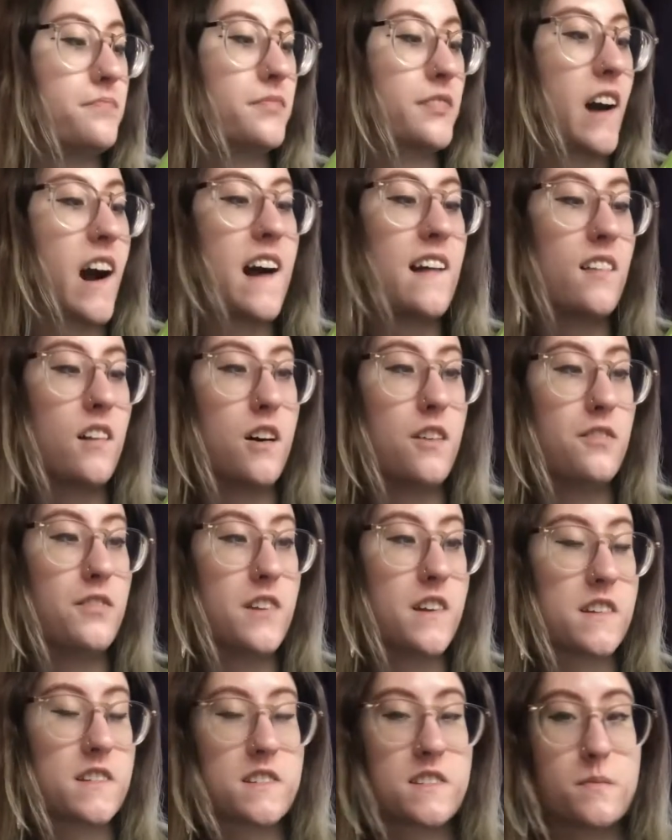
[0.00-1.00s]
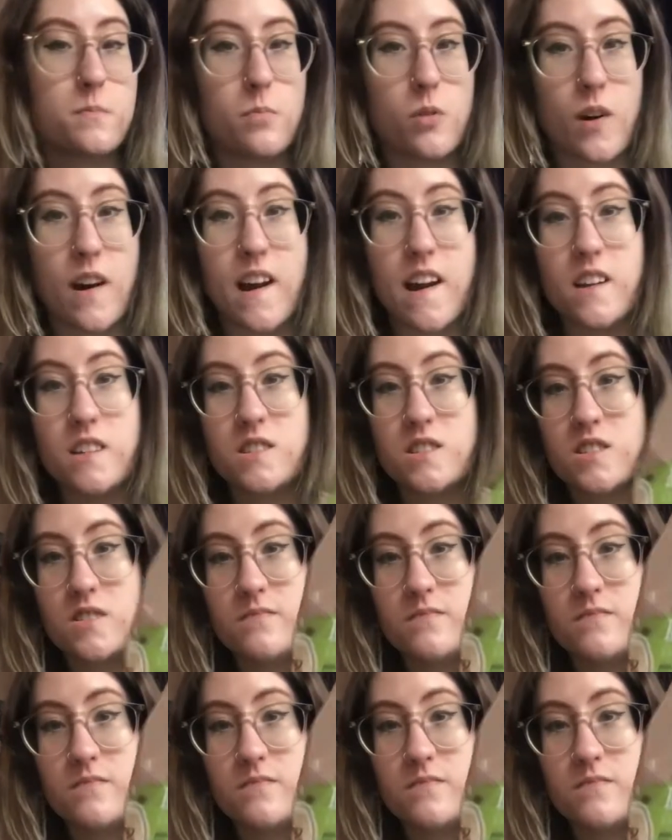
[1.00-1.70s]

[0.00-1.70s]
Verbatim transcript: I love this brand.